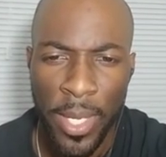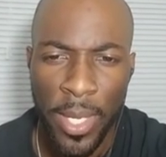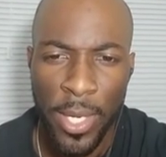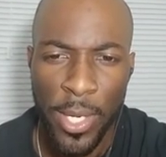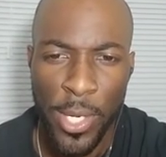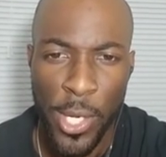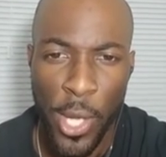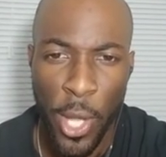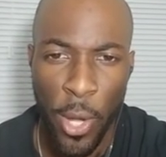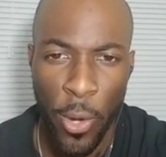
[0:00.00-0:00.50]

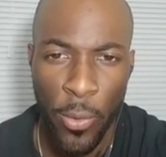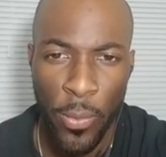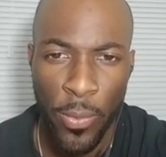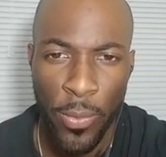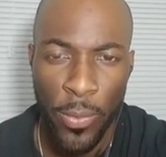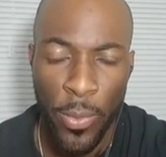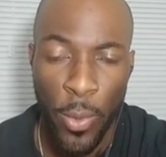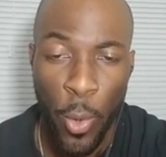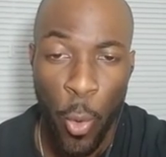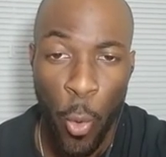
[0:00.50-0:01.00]
know
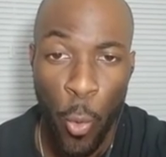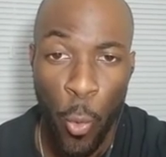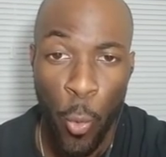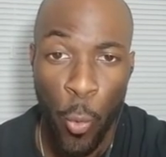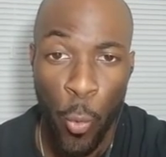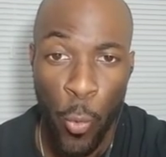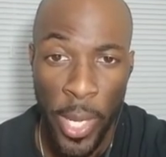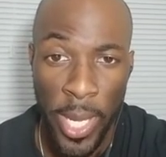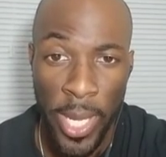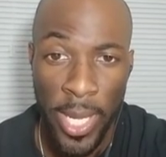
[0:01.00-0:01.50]

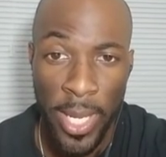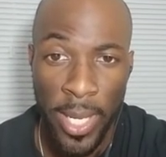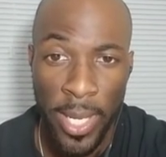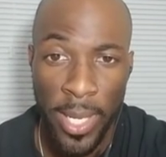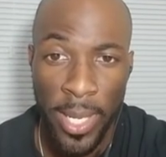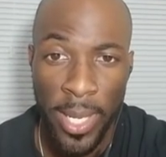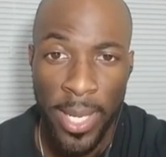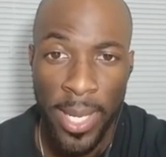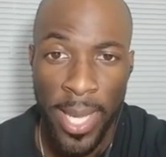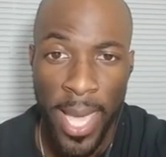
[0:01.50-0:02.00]
we
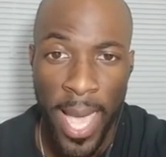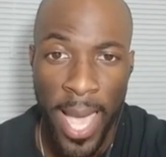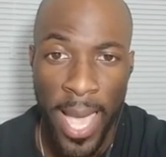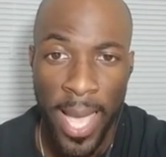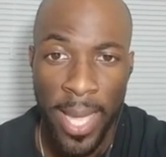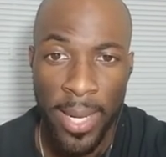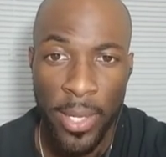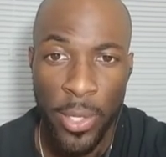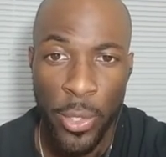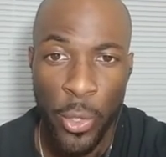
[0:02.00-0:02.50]

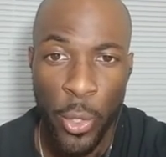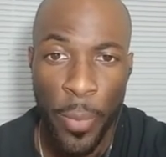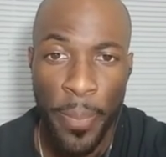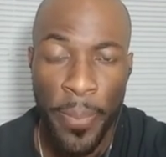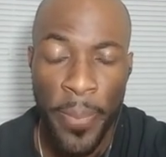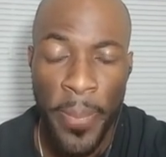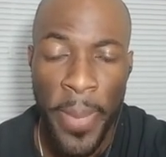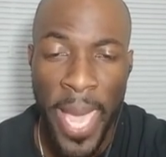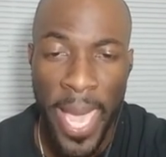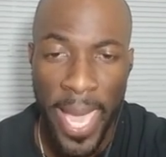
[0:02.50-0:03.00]
got your
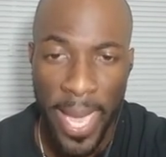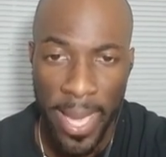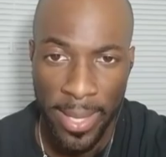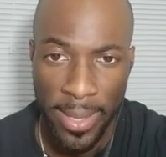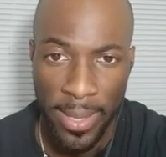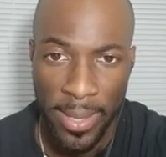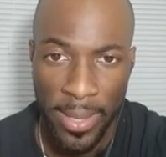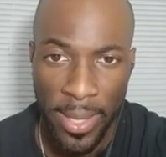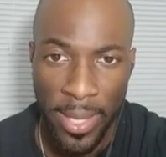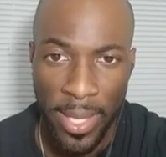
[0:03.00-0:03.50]

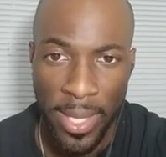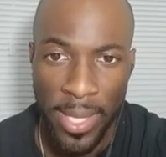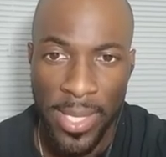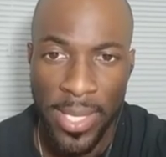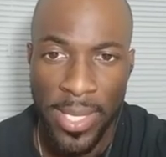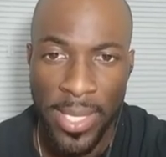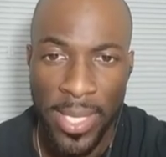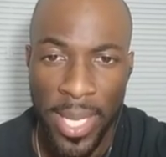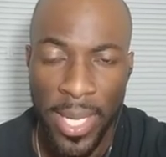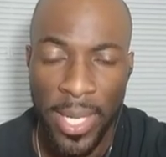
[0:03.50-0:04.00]
back.
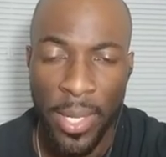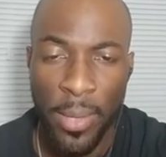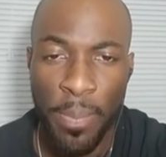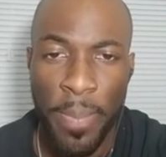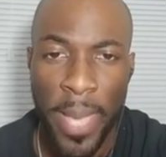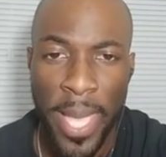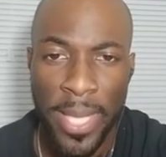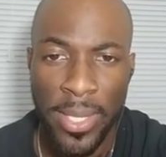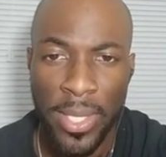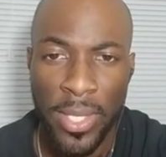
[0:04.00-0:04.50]
Send a
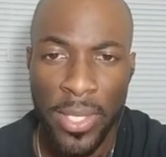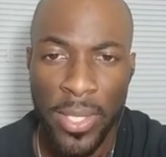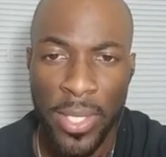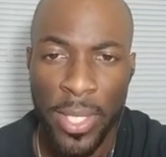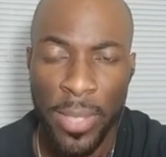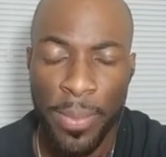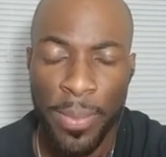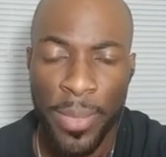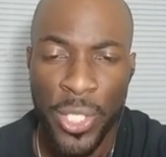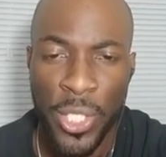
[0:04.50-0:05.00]
message to
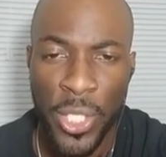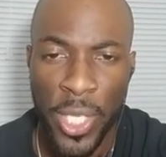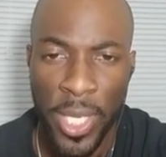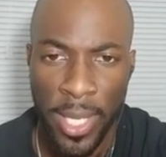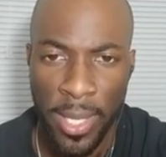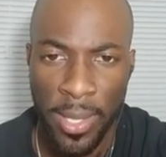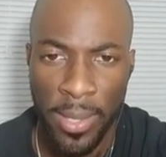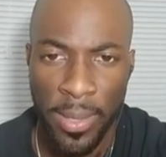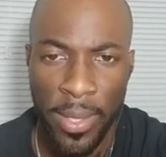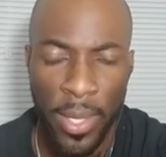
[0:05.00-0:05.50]
the
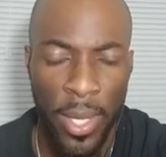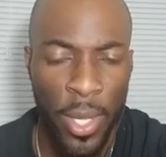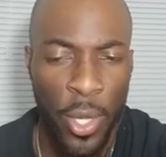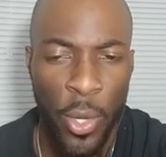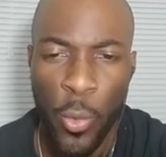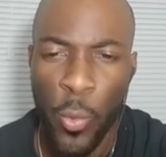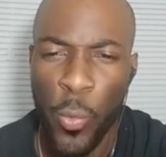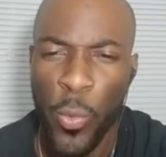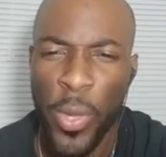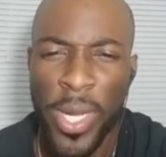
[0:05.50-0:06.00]
machine.
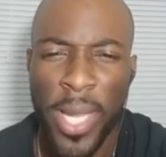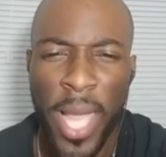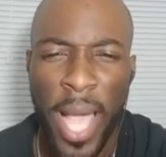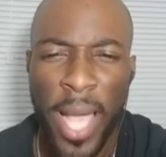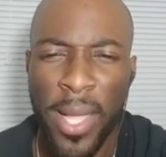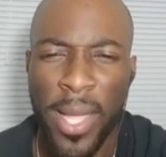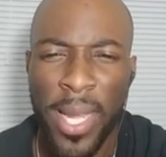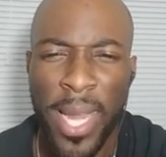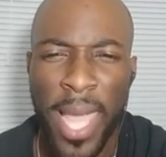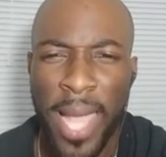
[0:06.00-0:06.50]
We're
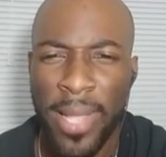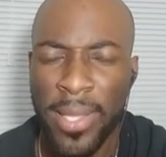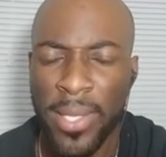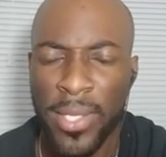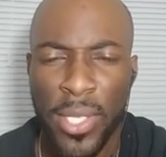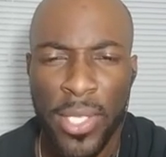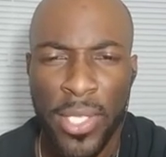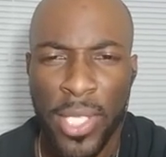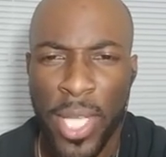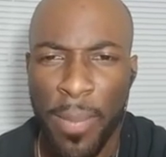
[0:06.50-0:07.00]
not going to have to
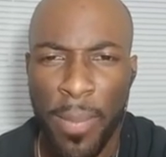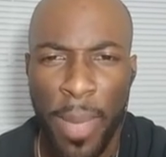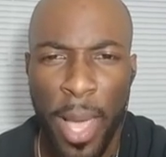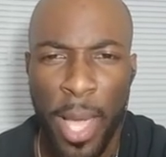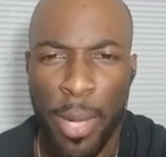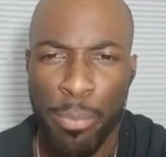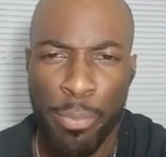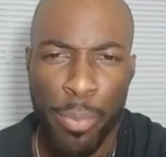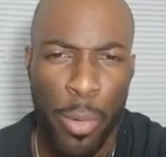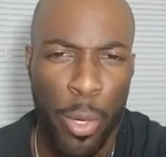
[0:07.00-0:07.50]
just come out
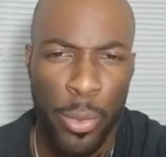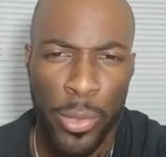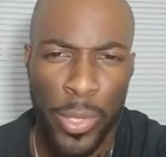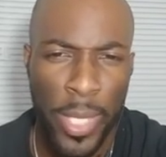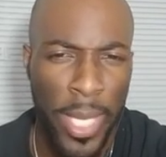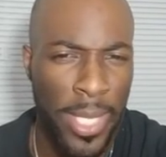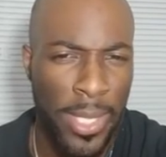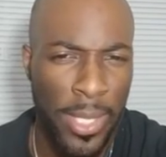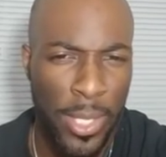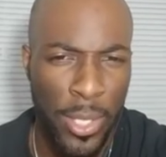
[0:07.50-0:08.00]
and
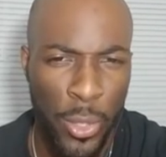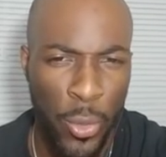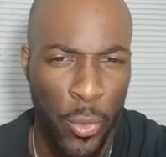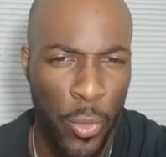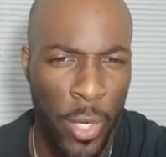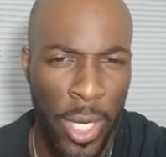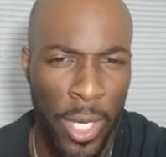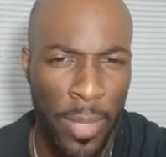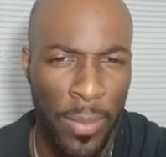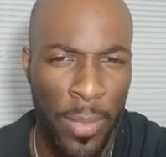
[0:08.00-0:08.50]
protest and
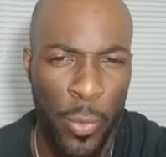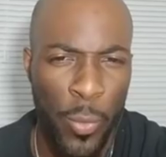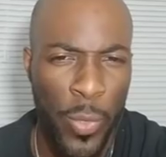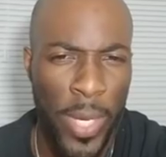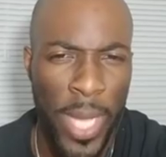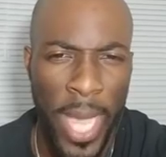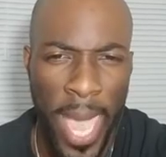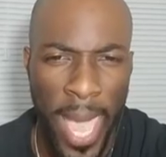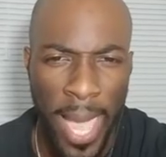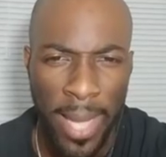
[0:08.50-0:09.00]
scream and
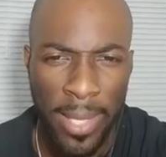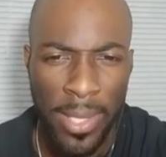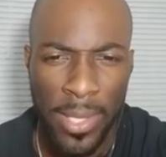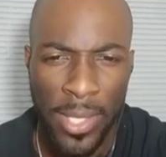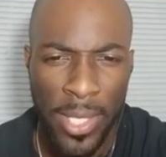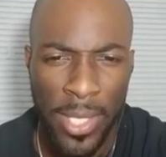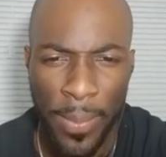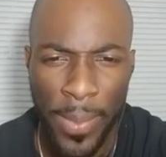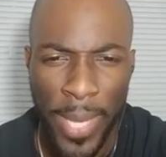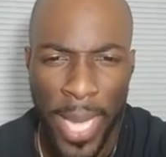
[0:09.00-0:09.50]
react to
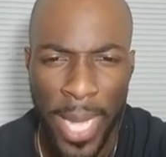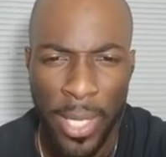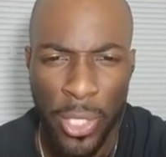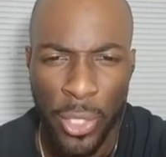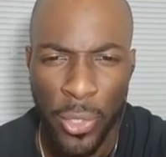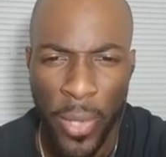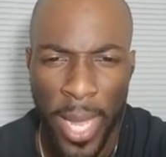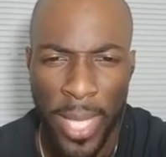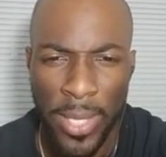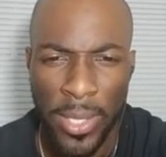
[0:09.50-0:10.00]
some kind of
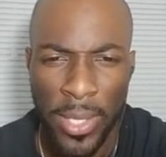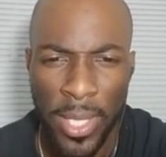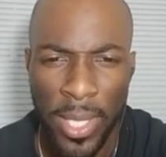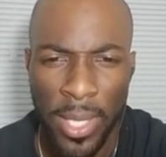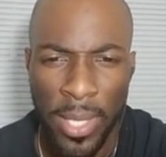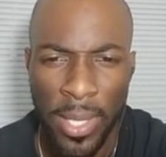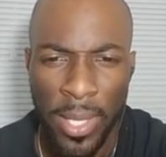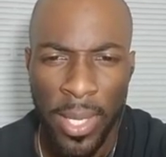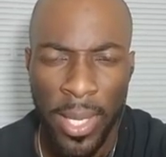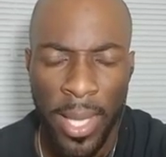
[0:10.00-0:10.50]
tragedy.
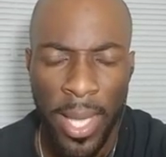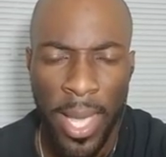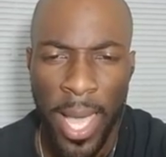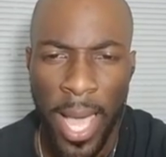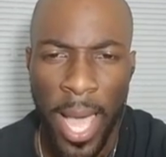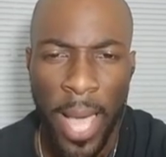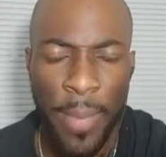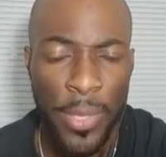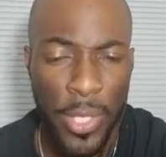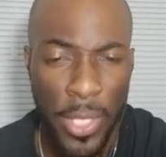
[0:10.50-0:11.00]

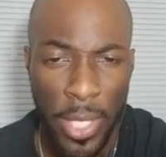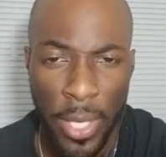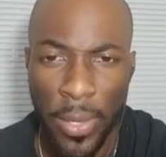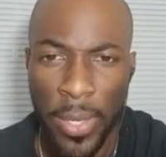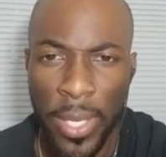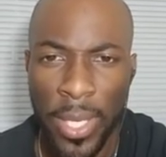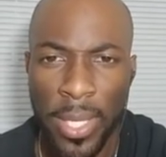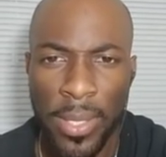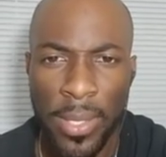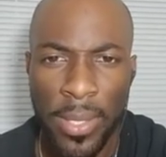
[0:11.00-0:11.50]
I'm
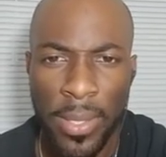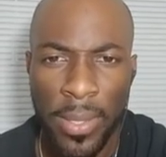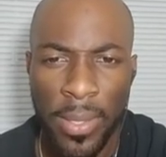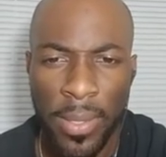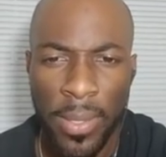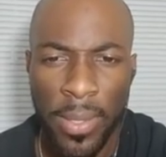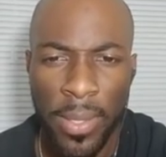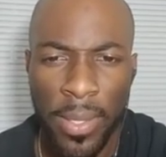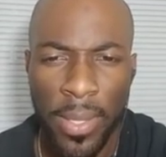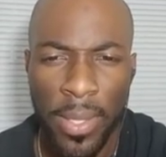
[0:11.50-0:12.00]
serious.
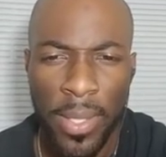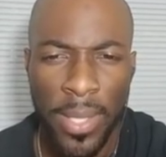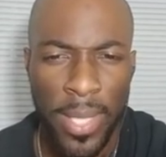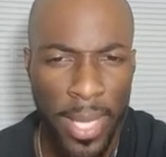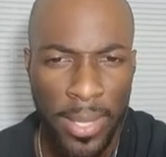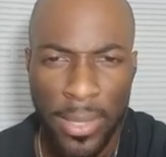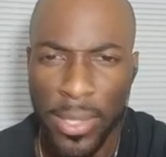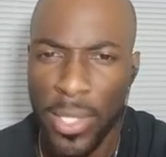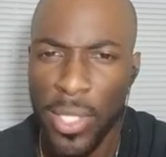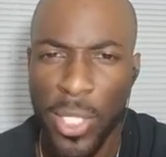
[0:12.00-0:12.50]

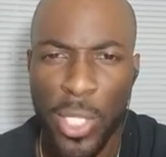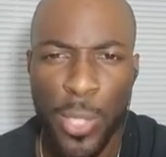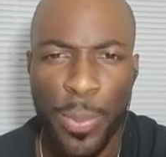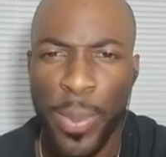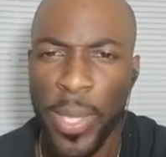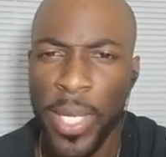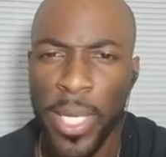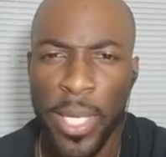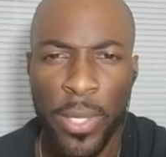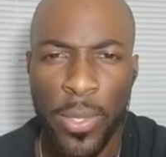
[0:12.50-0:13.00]
Yes, this is
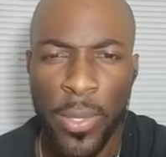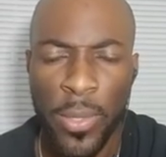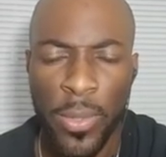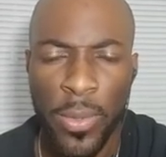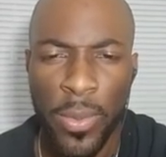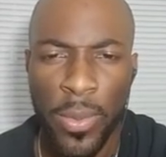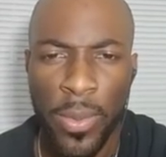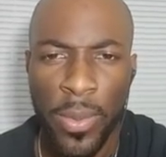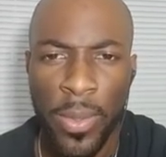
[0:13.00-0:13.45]
political.